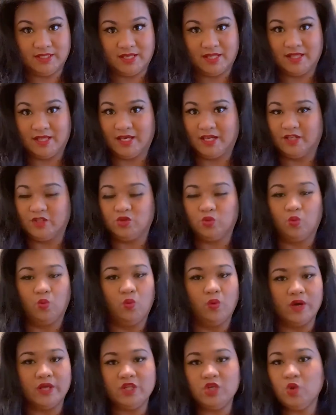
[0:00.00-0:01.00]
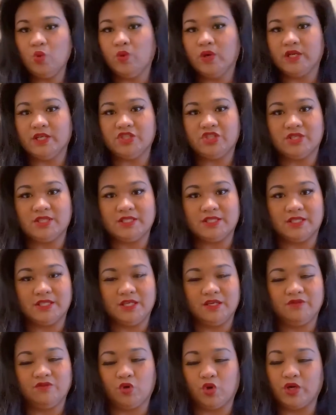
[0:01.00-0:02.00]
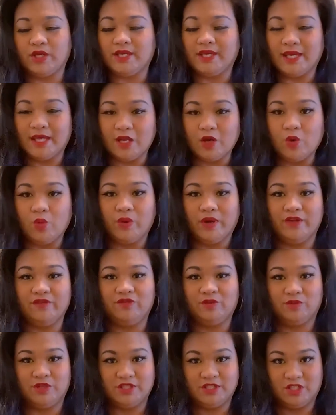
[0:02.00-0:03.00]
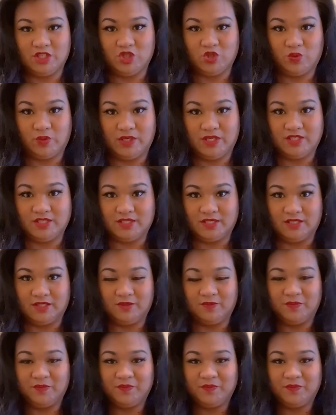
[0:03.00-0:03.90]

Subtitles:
and that is when you want to just leave or get away from the situation.